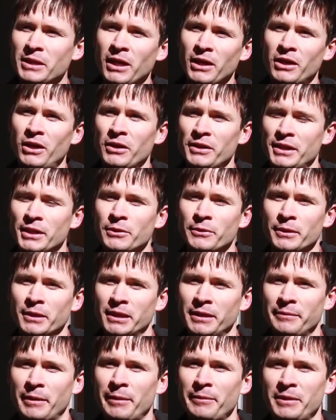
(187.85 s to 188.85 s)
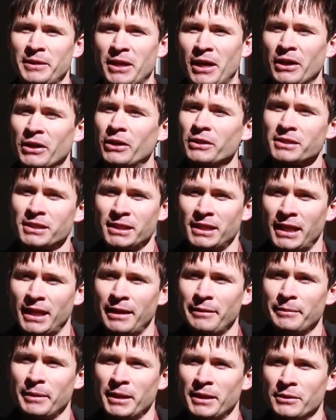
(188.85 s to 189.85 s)
not all equally, maybe not all
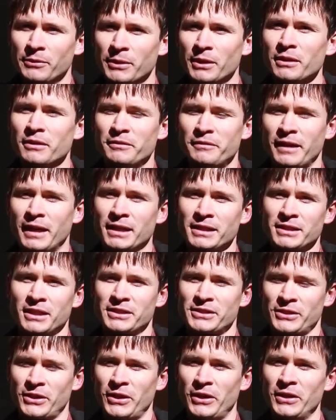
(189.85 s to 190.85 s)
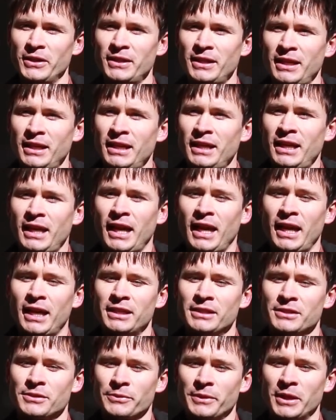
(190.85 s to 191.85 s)
today, but it will affect us all
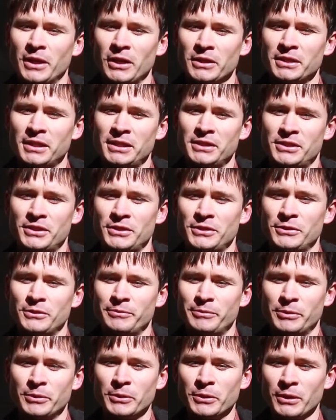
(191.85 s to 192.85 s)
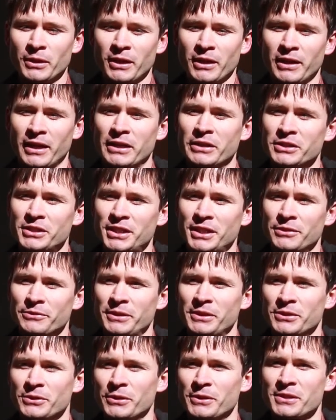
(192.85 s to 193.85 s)
and we all need to pool our energy and
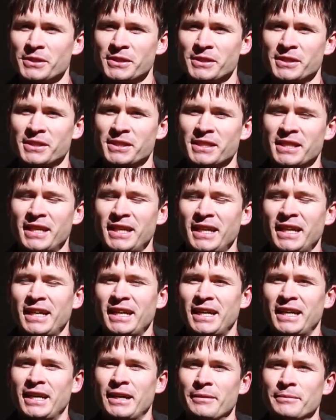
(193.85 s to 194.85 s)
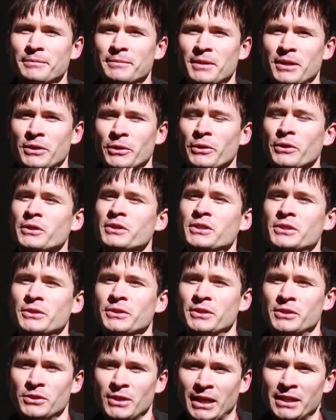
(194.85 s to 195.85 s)
resources um, in order to
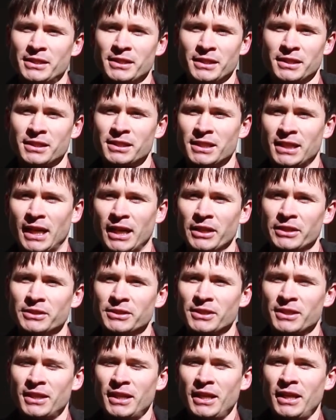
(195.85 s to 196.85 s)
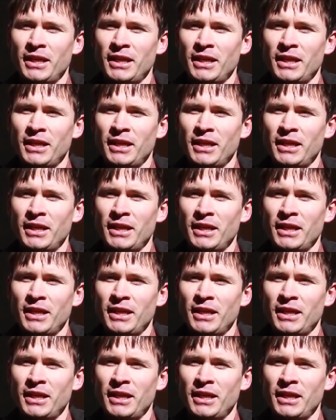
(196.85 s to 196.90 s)
address this challenge.